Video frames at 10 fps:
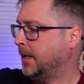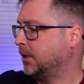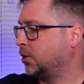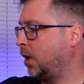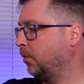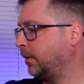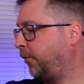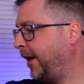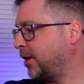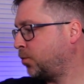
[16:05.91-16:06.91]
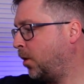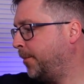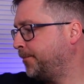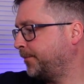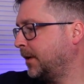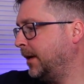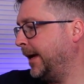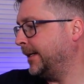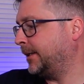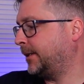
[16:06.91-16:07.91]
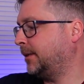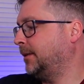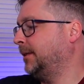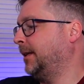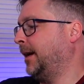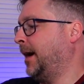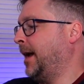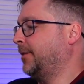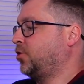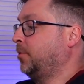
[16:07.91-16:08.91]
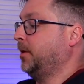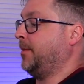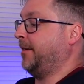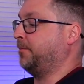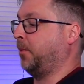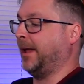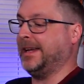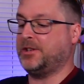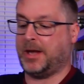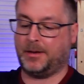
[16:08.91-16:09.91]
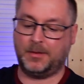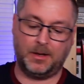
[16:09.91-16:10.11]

So the first one is, and some of them I haven't played yet.